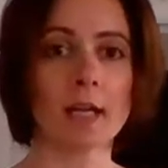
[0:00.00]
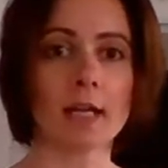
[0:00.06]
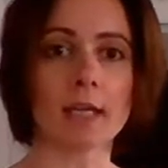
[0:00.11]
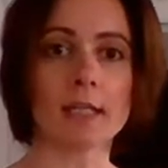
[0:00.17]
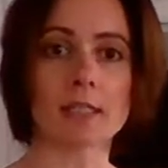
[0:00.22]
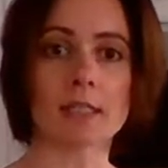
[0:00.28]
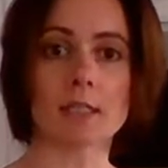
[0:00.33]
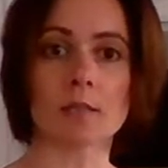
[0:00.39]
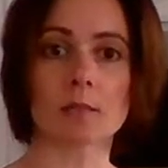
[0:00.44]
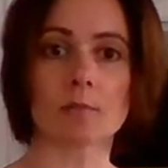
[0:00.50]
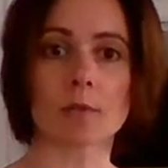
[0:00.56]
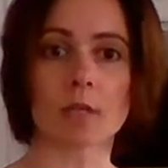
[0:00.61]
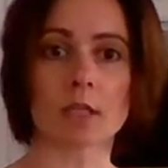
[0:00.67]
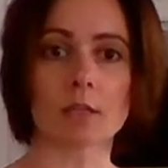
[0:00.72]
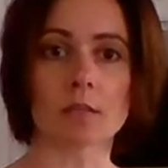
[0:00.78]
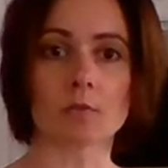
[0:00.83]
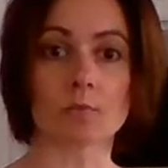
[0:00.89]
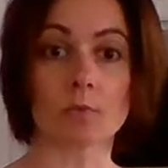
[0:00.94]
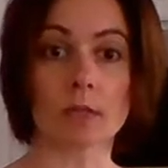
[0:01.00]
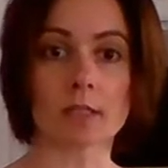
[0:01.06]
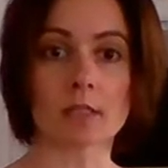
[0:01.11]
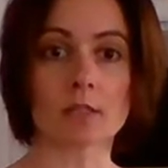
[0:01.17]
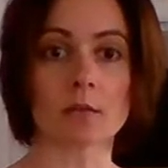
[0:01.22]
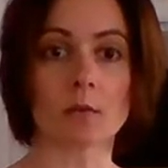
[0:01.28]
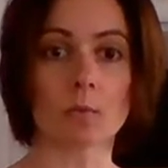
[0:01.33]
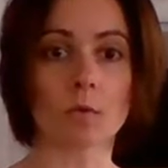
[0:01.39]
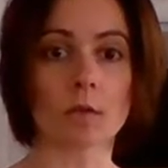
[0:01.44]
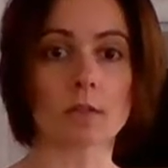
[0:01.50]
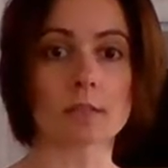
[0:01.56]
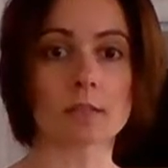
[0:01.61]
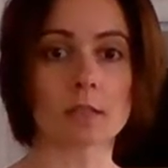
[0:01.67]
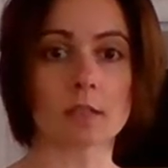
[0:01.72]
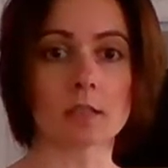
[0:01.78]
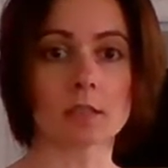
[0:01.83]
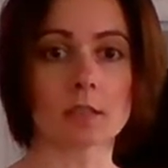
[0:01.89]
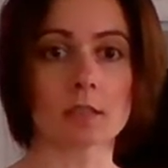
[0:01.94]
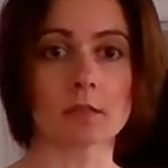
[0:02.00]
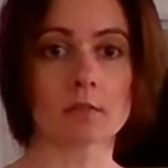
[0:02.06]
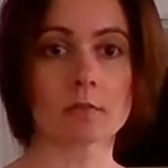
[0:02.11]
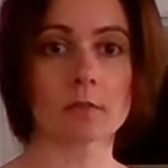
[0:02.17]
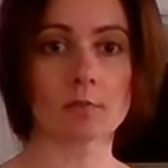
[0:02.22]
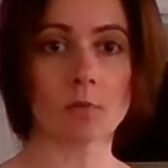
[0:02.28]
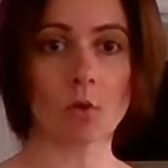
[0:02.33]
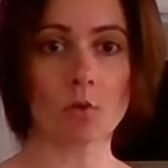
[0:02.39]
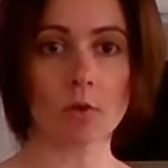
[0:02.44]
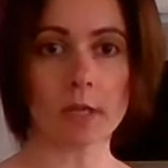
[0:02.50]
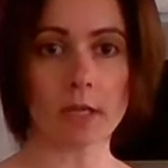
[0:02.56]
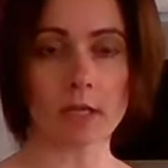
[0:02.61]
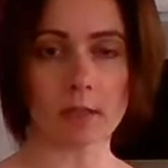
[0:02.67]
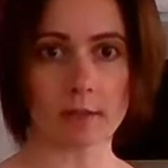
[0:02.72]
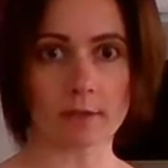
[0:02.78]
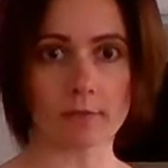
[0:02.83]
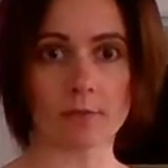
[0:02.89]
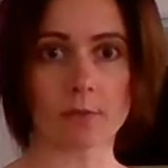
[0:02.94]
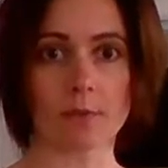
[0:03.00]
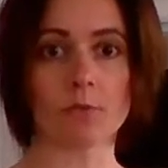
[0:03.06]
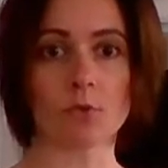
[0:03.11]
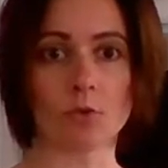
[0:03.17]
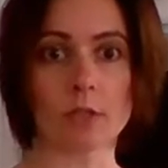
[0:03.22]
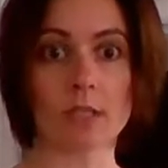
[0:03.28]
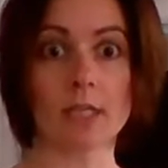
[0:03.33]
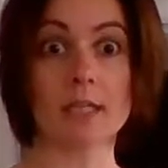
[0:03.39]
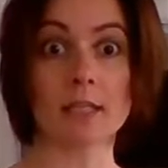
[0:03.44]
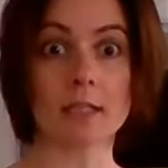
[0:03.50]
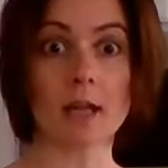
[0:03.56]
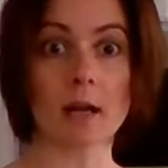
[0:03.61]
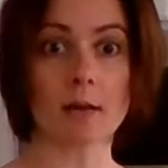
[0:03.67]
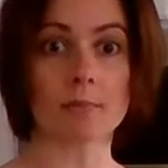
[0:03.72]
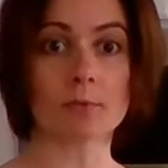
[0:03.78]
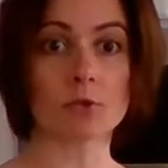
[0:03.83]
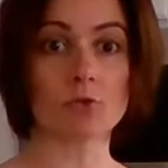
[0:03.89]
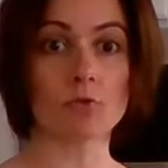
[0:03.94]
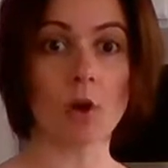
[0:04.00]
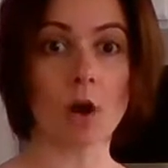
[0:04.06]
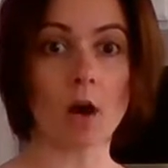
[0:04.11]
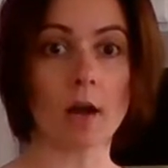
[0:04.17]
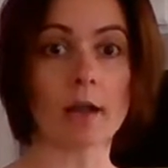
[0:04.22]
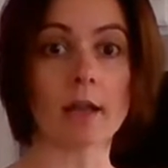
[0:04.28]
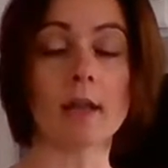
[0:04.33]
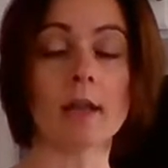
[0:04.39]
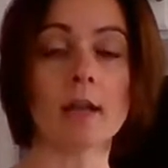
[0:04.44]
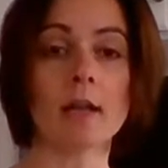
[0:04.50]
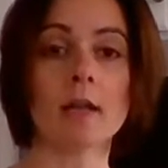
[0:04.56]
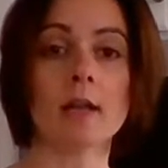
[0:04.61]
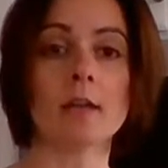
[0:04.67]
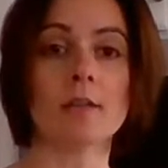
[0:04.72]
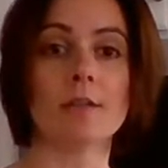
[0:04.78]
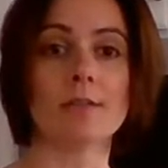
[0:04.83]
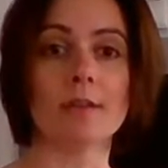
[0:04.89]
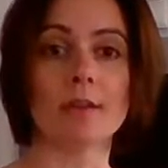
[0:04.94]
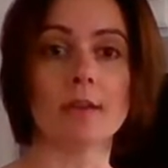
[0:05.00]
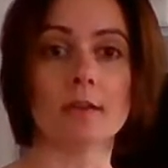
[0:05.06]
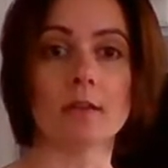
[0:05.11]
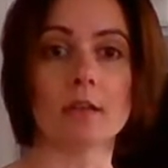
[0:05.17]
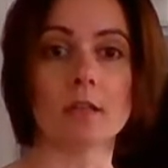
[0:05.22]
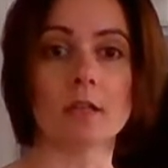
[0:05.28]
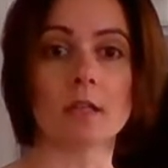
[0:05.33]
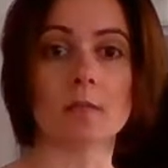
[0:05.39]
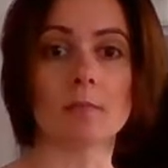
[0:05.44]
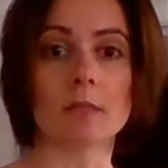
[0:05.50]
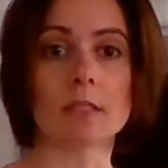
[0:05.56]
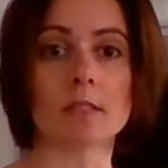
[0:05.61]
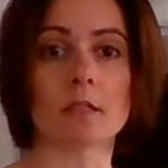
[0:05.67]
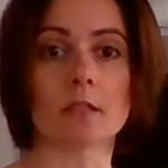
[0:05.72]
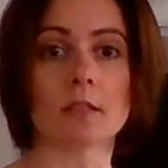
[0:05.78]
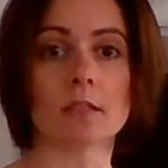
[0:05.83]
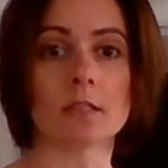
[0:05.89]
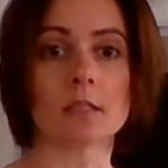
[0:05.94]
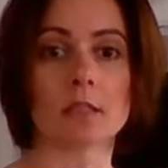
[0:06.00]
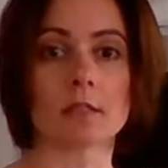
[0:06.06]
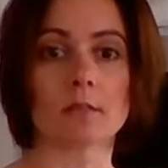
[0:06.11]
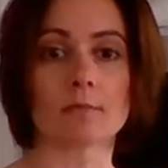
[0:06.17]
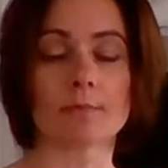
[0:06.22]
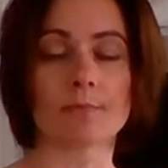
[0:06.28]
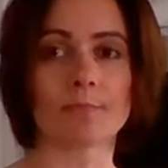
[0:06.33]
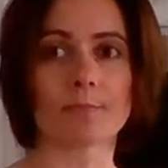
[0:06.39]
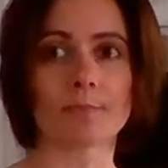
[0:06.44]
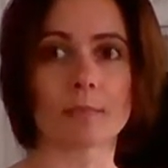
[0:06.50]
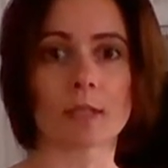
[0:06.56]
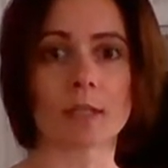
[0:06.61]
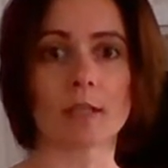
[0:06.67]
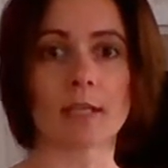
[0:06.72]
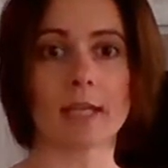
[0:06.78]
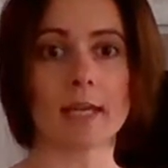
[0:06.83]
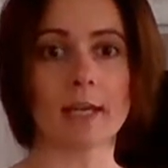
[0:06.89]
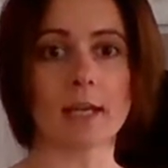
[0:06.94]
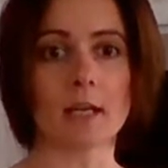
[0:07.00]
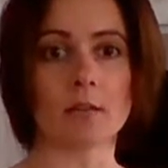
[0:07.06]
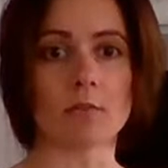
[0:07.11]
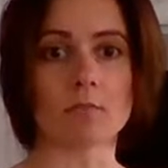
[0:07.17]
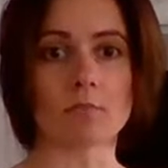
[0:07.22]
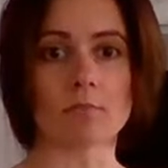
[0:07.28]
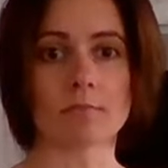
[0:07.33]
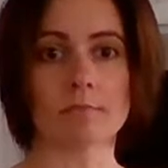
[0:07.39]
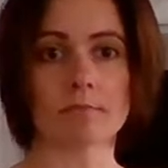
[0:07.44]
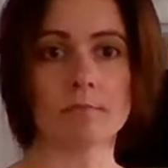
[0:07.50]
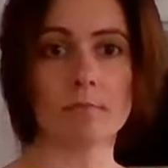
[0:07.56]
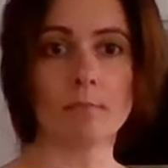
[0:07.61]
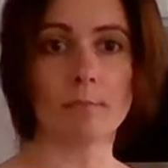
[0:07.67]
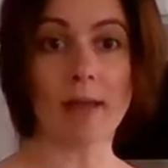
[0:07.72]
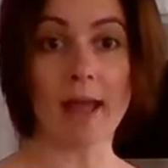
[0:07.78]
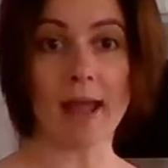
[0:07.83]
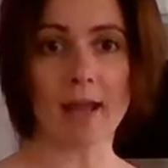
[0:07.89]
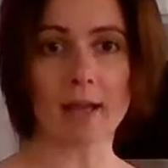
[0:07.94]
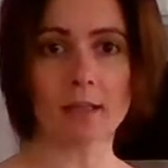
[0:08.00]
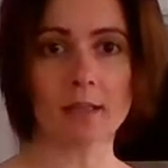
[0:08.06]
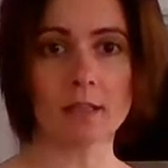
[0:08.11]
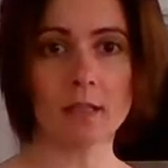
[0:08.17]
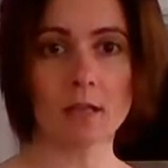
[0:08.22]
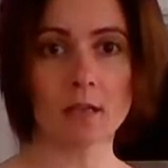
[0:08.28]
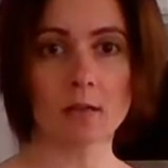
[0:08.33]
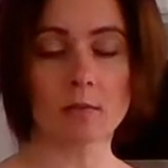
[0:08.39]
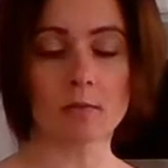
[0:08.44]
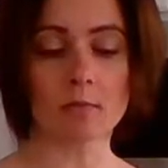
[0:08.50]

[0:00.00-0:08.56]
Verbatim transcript: It's because once the oil starts smoking, like if you heat it up too high, then it means that it's getting bad.